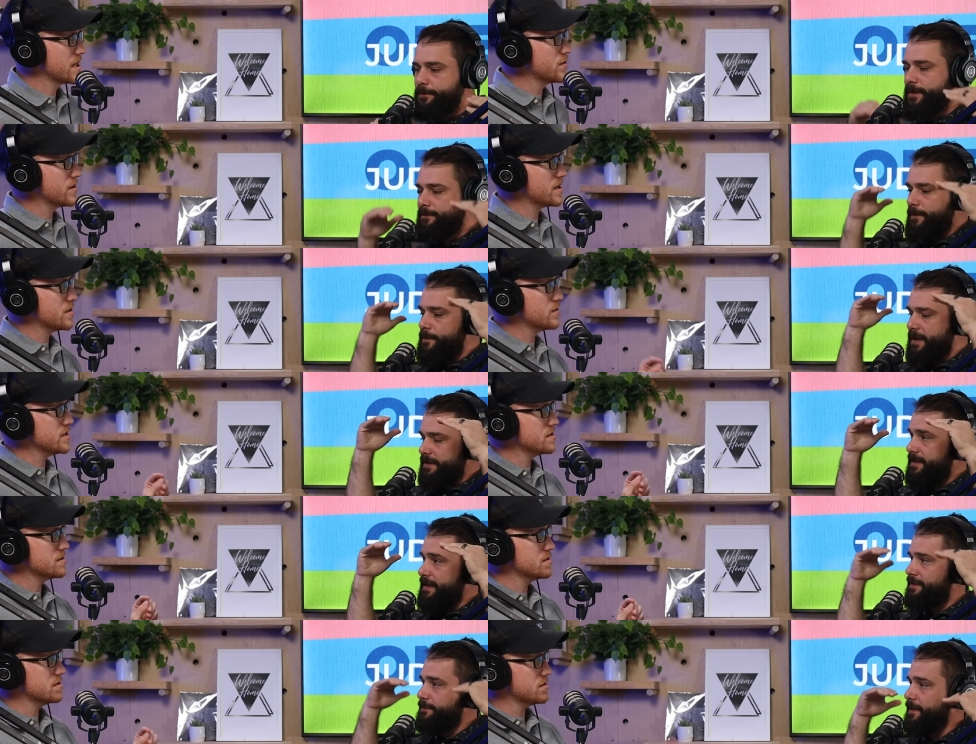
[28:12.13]
Speaker 1: but can, for me, we, it's
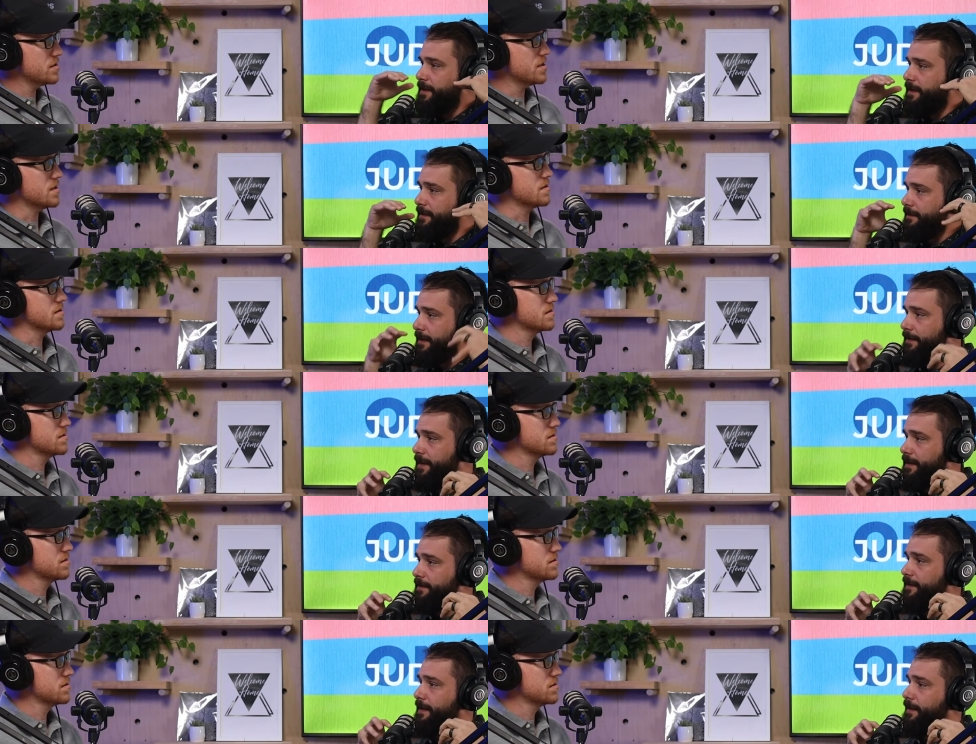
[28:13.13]
ESV, yeah. and then
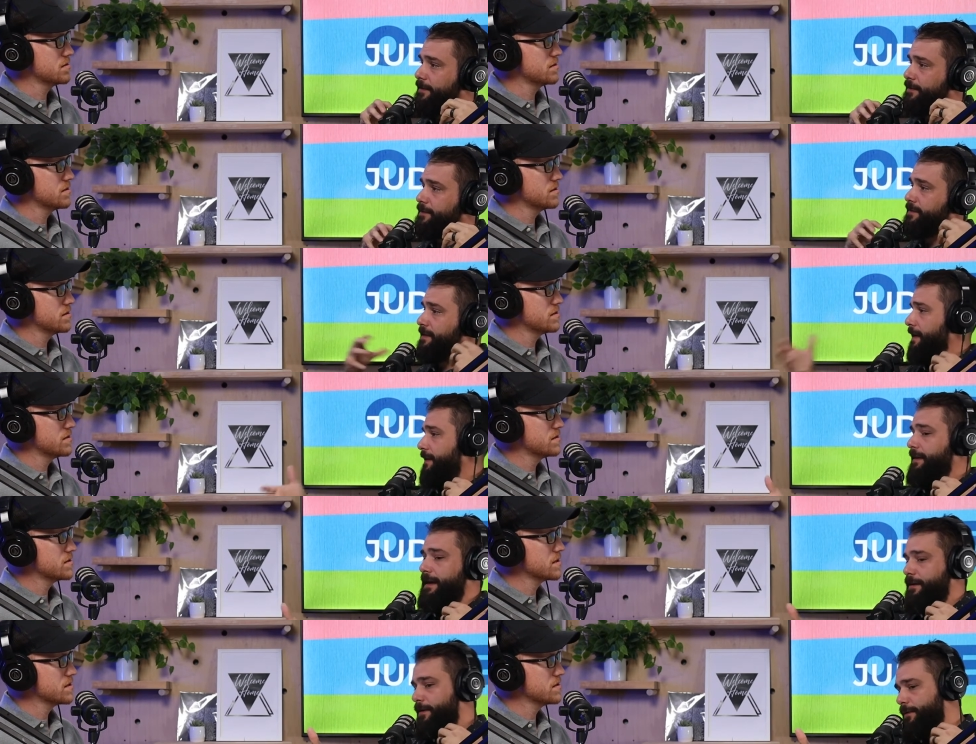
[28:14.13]
it's the others.
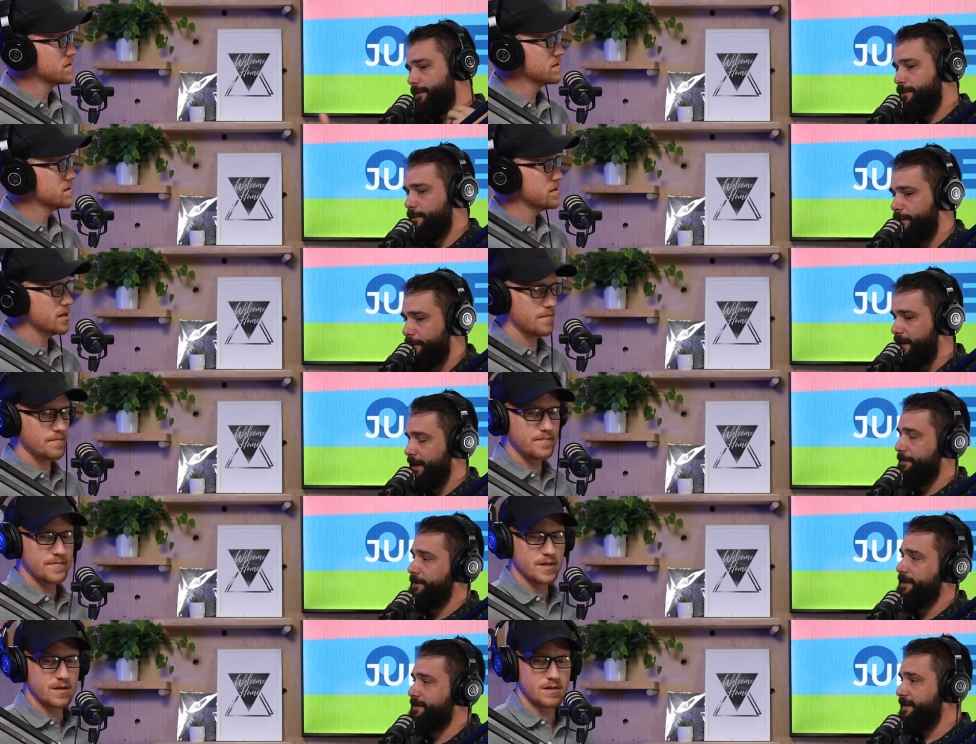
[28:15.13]
And I know we're yeah. running
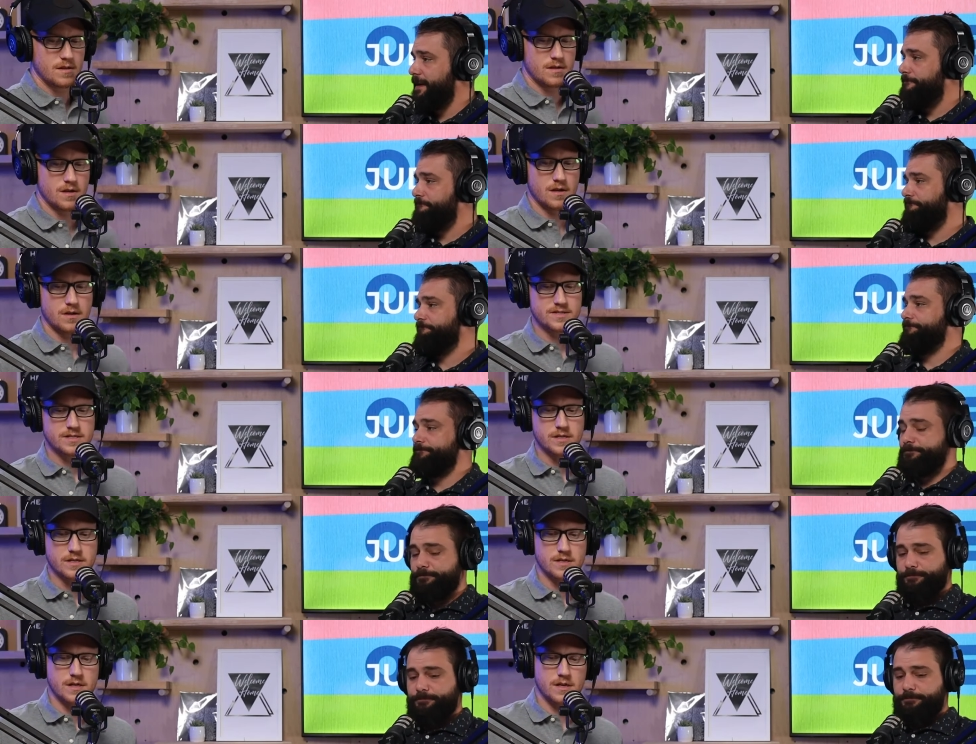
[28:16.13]
up against time.
Speaker 2: No, no, that's
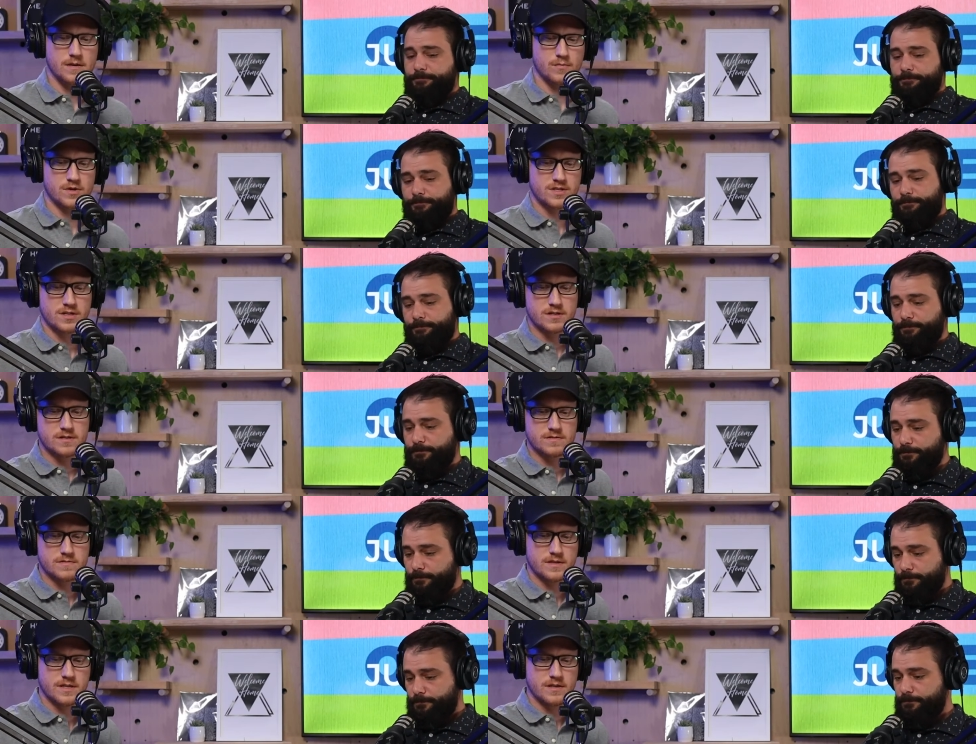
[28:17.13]
good. Um, we're just gonna
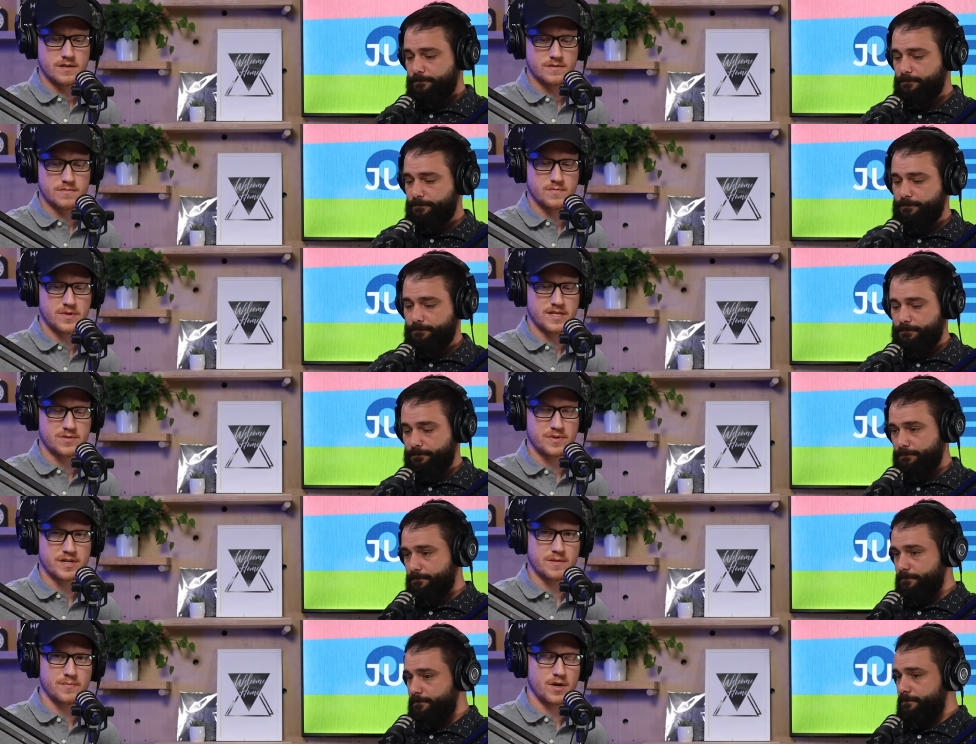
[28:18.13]
hit a place
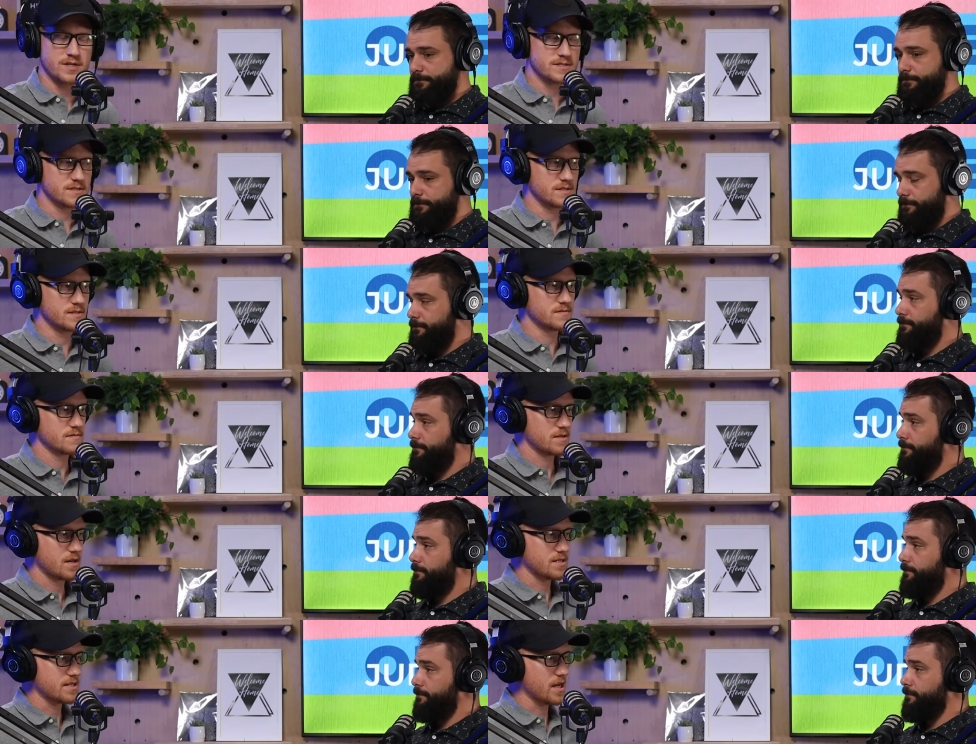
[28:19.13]
where we can hit pause and then
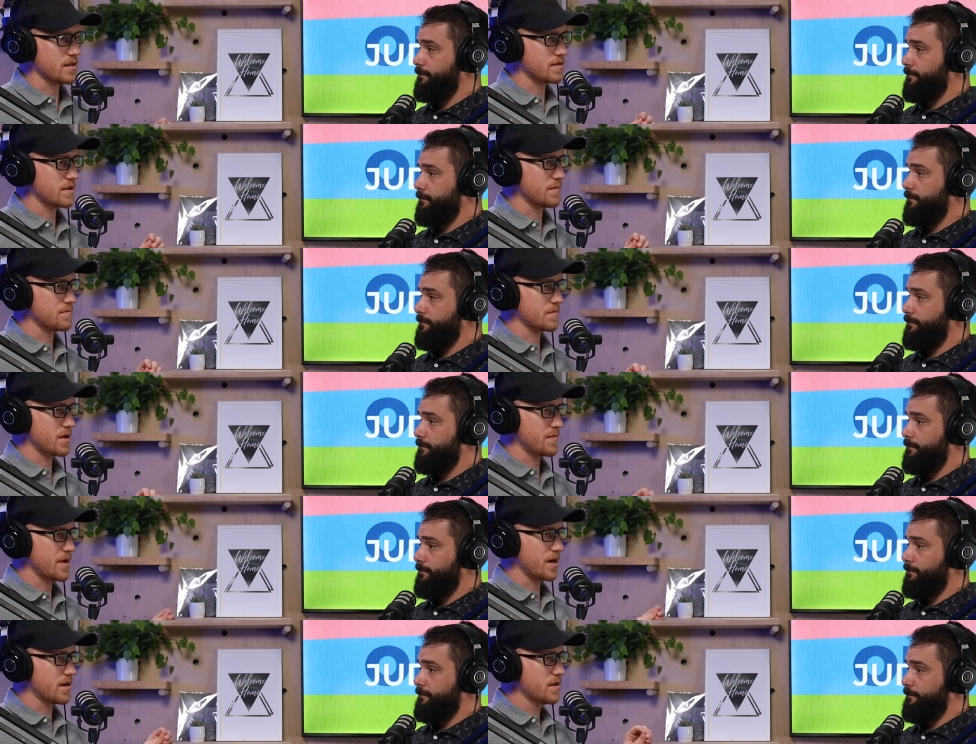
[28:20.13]
cut together, cut, cut
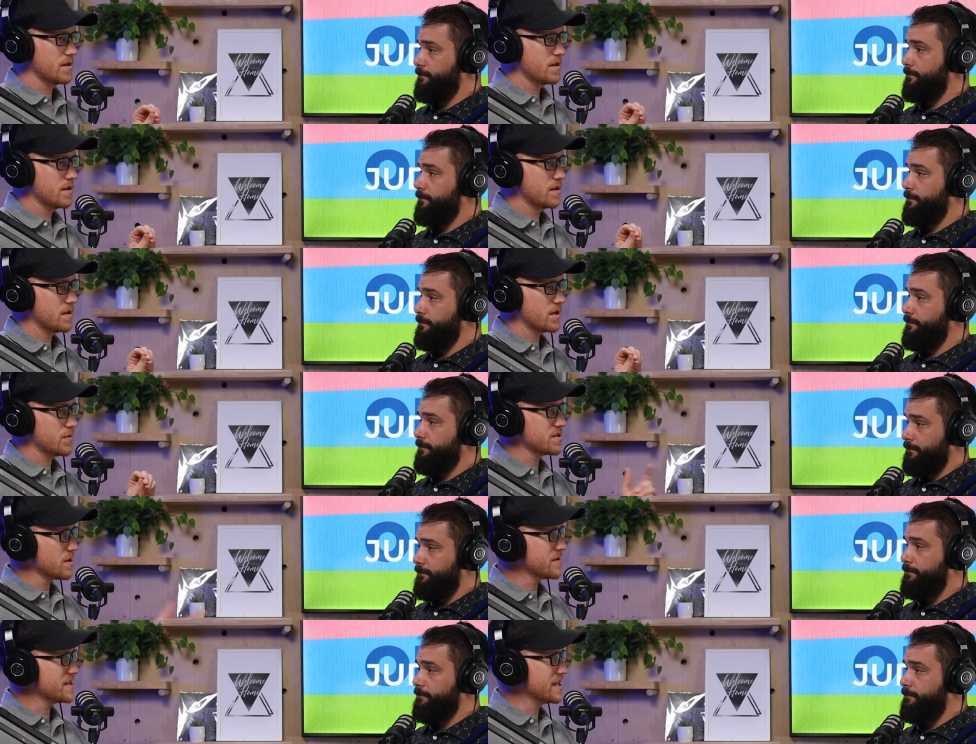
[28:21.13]
back. Can we
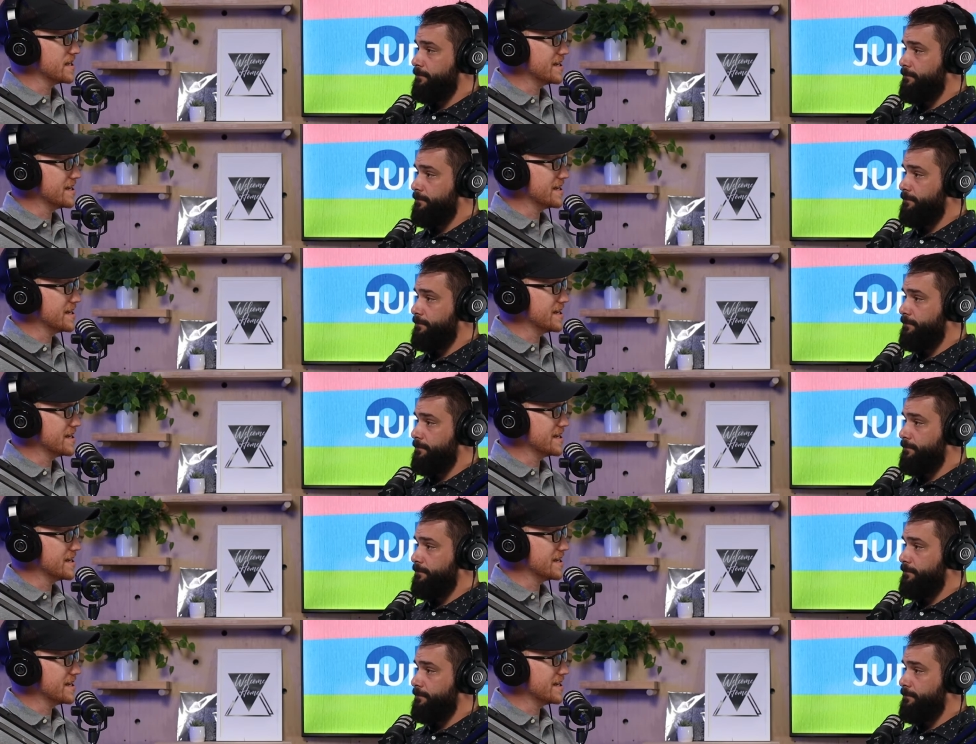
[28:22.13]
talk about the